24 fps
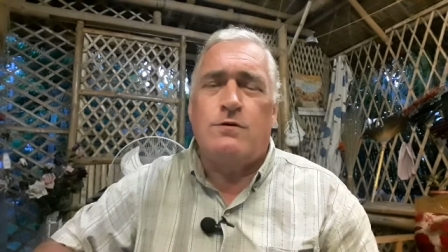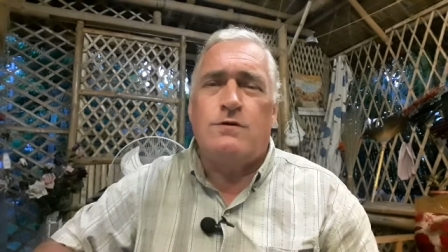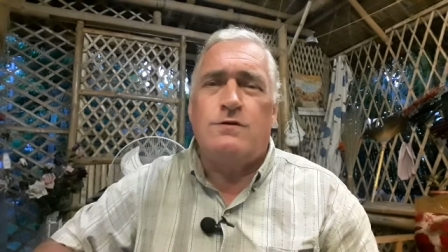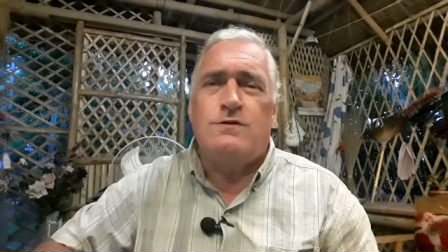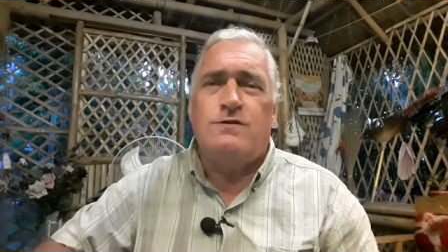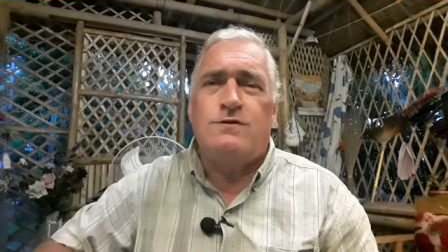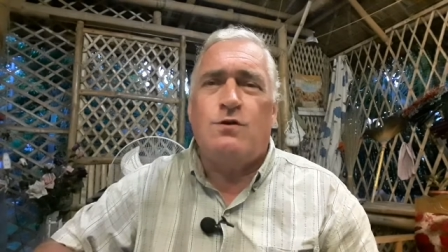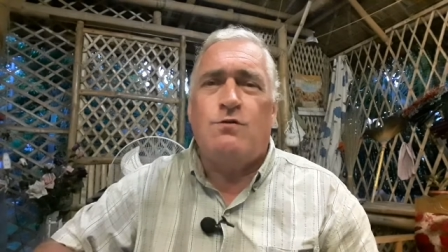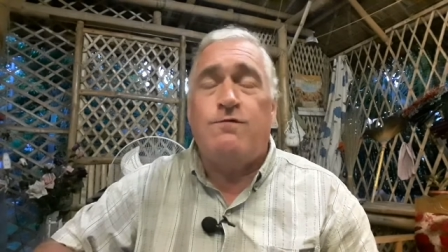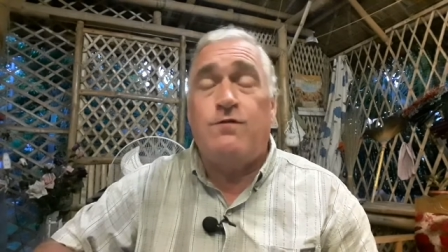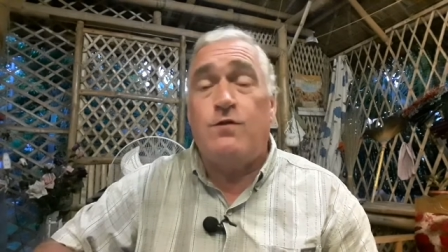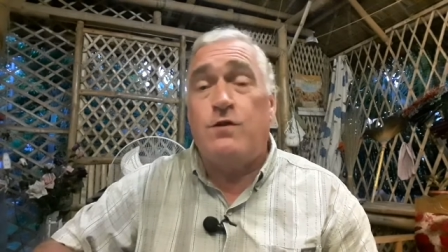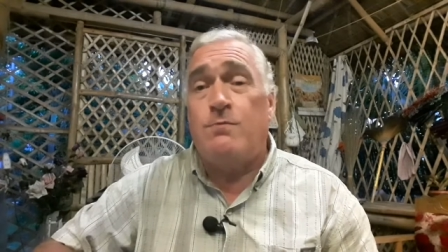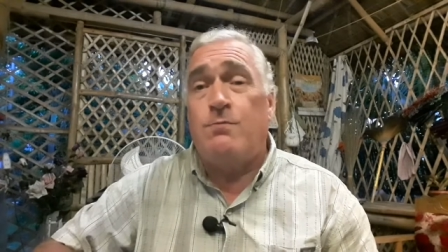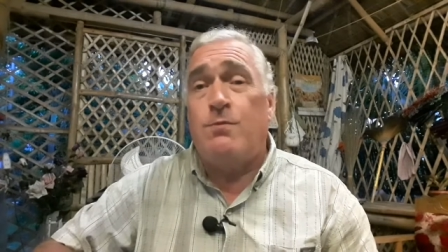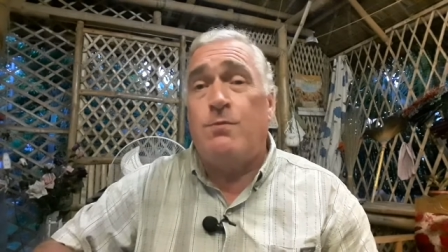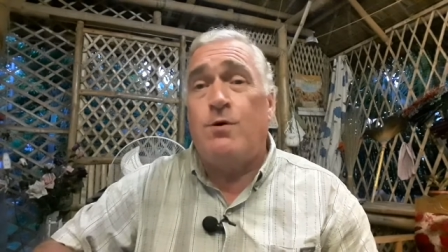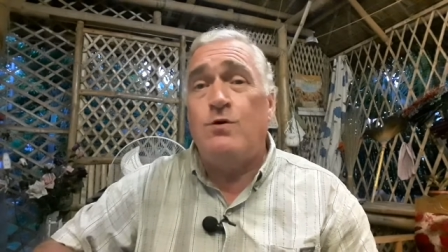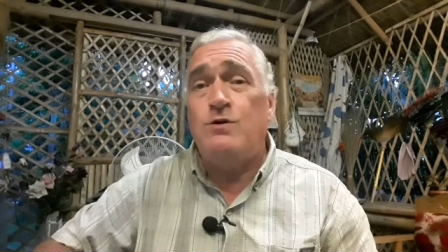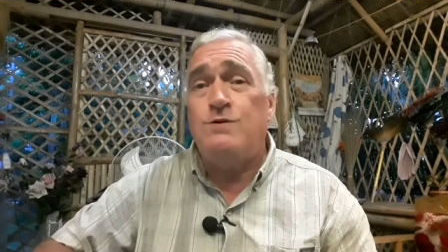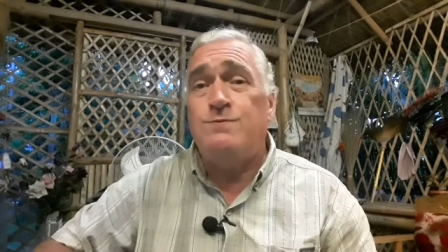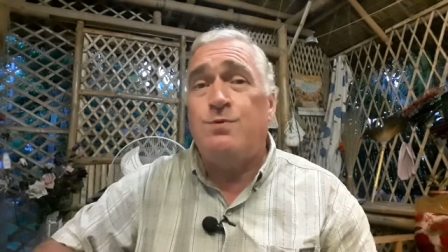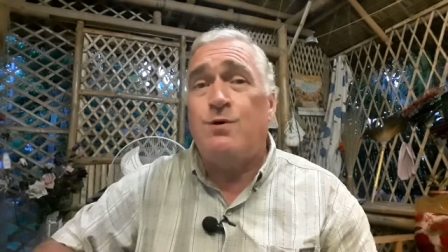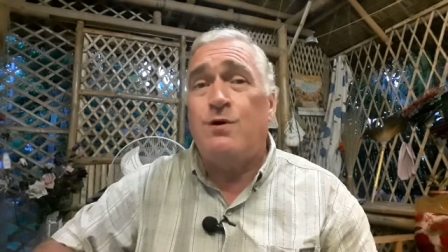So for the
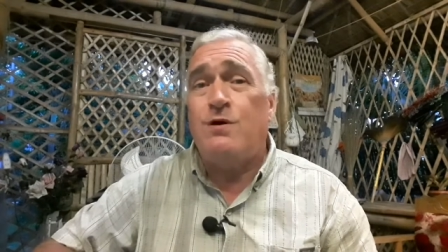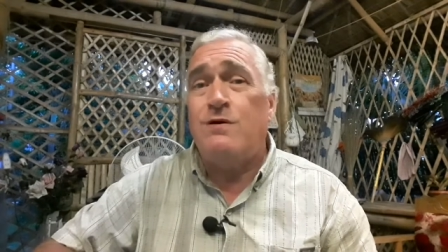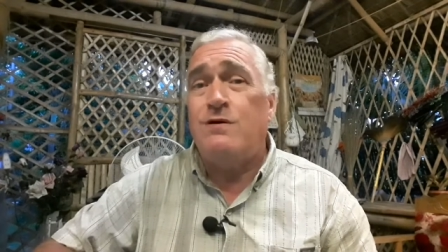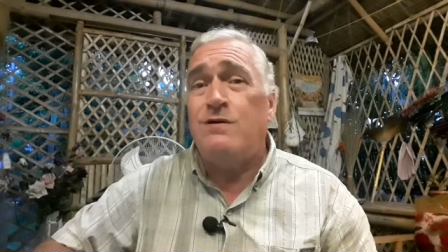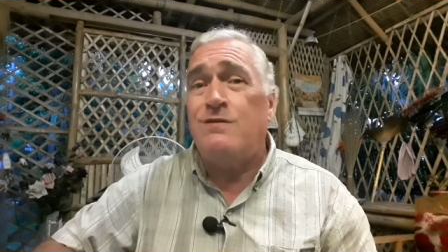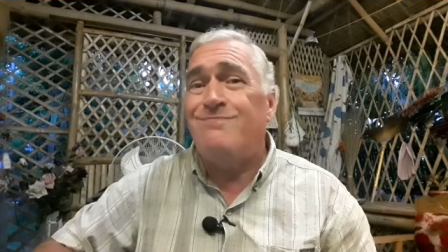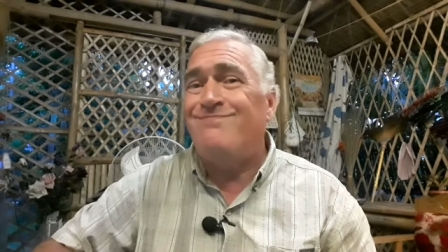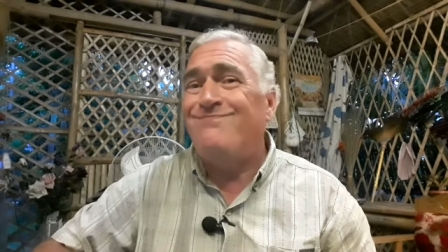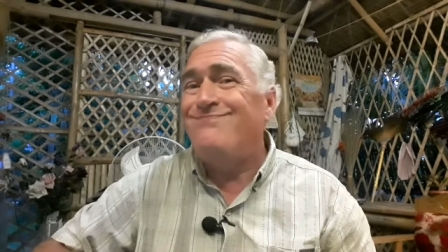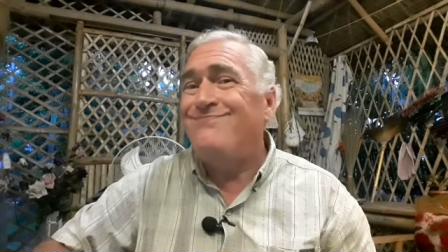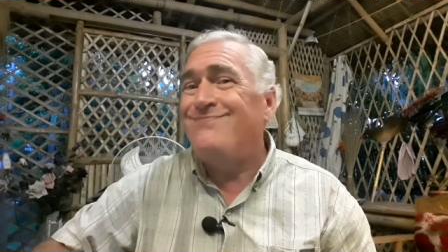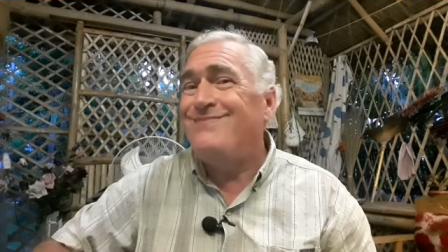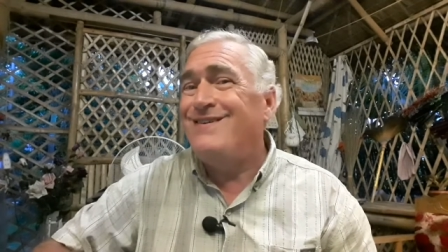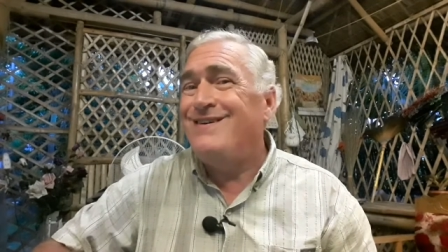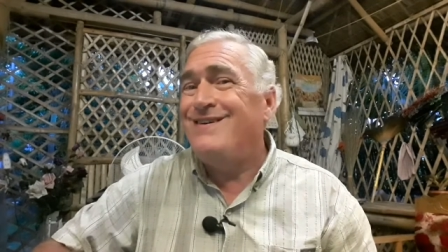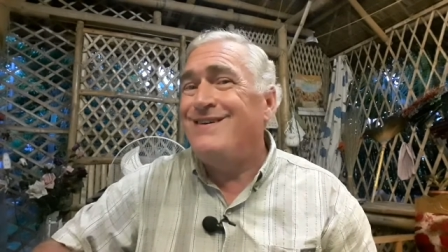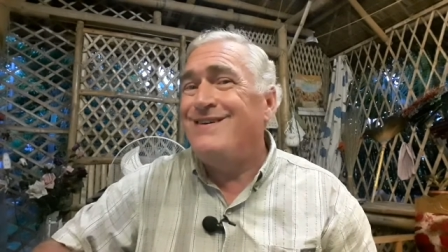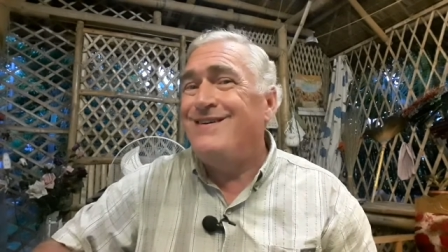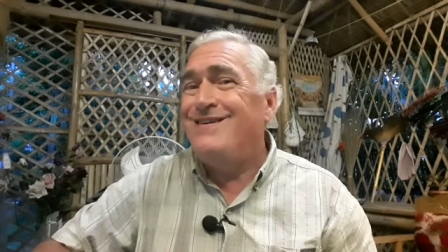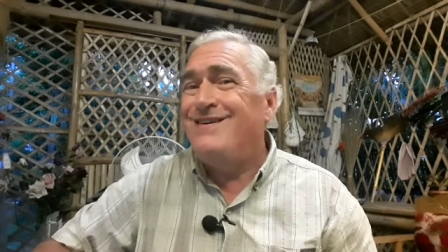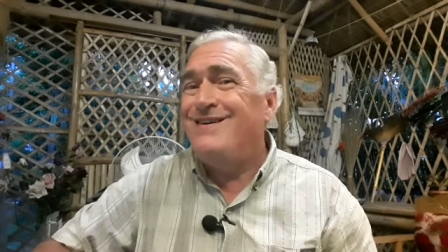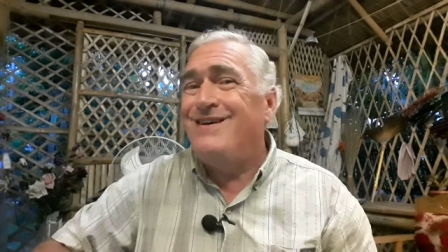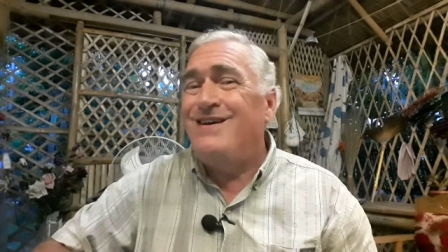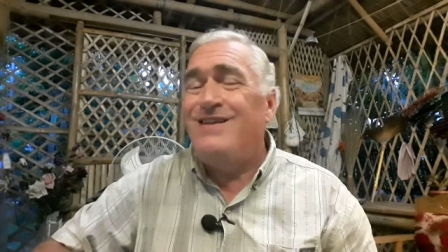most part,
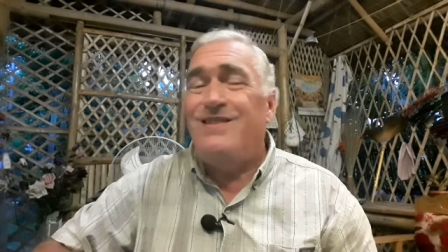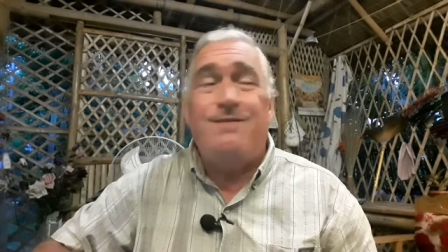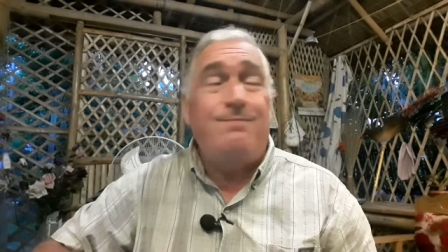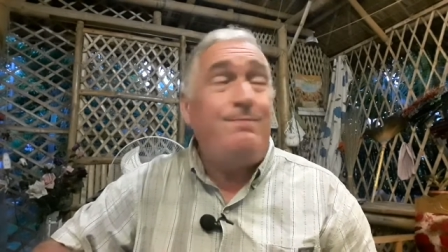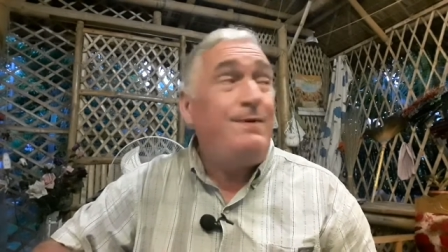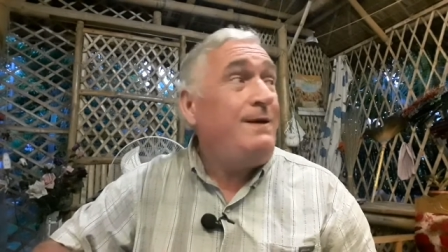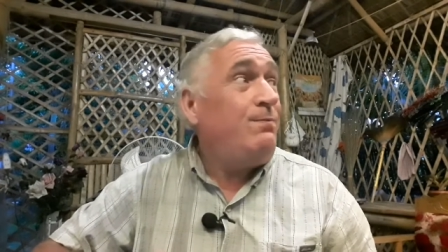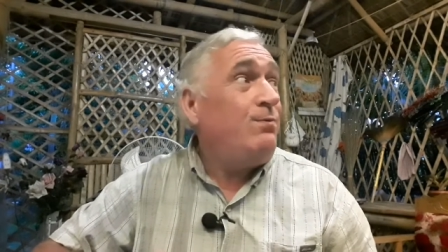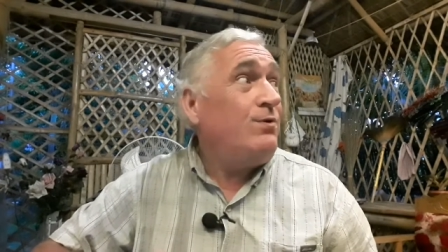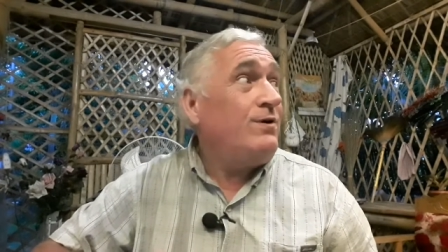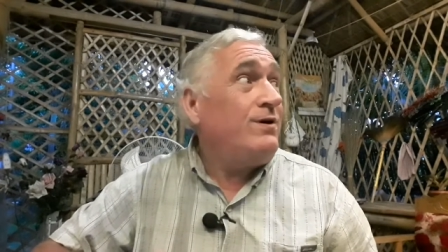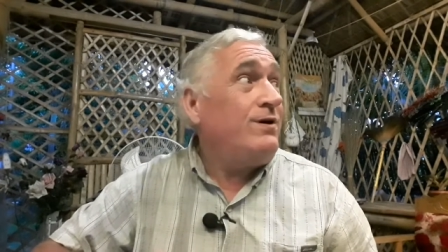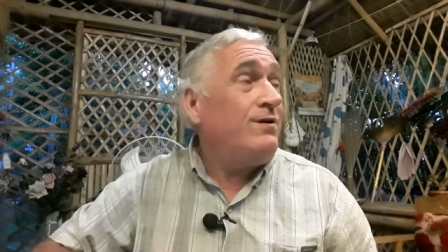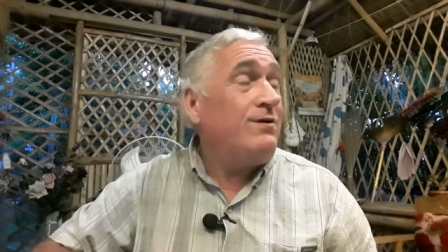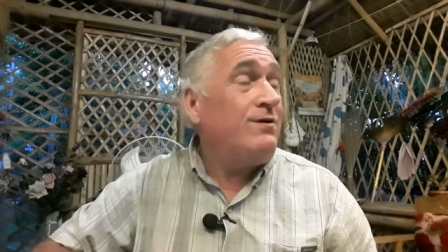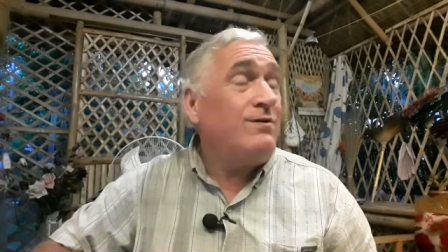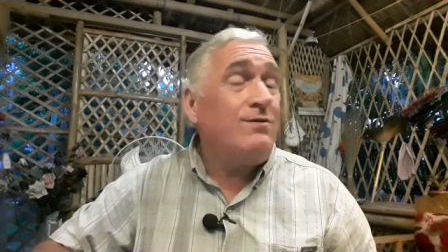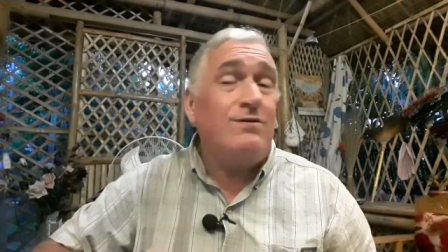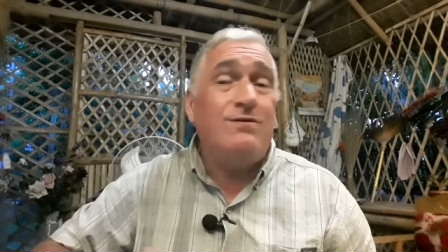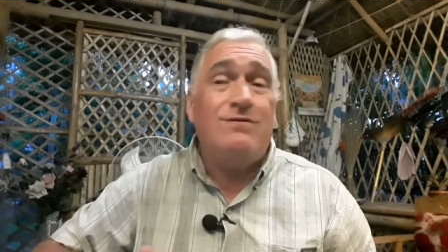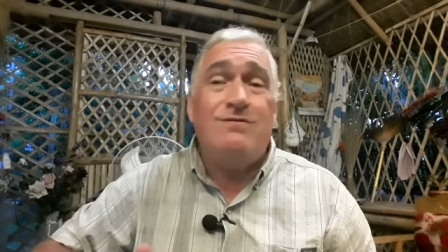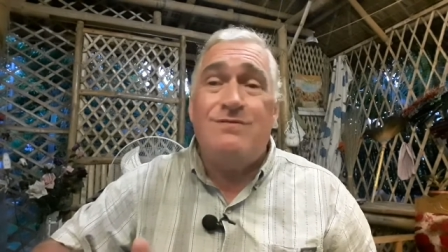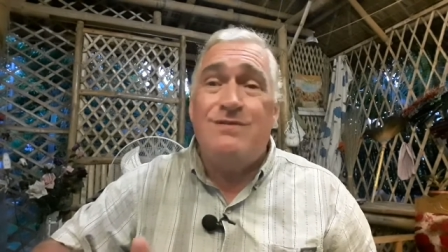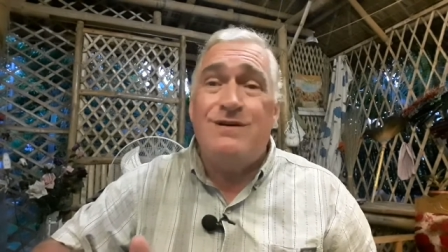the people here,